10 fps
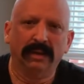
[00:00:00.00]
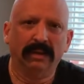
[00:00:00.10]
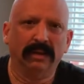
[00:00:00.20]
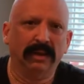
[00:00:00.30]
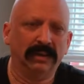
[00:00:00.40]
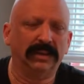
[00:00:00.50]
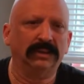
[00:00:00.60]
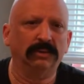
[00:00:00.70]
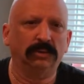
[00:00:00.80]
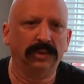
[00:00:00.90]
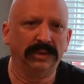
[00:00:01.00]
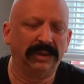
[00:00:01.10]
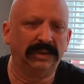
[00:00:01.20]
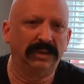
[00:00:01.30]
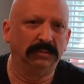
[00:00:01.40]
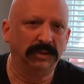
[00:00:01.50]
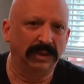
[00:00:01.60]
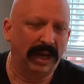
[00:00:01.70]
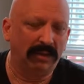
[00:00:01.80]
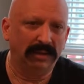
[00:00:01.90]
the systems within systems and
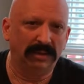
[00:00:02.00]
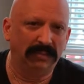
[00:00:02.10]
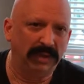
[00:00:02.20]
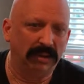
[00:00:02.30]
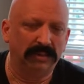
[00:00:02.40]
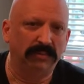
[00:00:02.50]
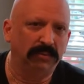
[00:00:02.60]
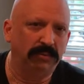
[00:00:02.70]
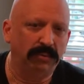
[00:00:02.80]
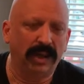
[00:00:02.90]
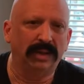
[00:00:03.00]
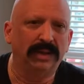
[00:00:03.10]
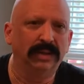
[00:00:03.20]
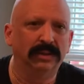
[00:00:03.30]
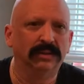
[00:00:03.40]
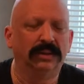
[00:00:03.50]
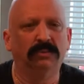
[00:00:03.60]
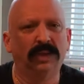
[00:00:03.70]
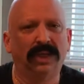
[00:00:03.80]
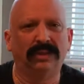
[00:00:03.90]
how it's developed and throughout the years and
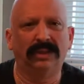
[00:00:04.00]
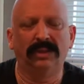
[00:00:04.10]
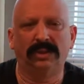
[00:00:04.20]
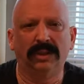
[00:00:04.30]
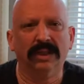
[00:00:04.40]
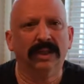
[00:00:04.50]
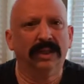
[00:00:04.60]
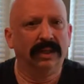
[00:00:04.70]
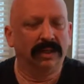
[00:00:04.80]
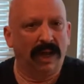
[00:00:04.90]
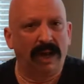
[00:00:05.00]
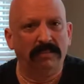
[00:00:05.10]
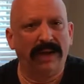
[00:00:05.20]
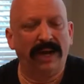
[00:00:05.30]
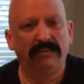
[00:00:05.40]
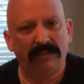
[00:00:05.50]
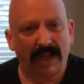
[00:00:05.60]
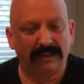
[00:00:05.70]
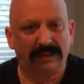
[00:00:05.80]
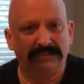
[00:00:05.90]
what I teach in combat,
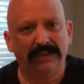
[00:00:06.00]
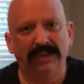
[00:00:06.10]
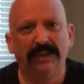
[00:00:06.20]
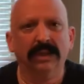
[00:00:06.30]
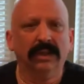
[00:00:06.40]
philosophy,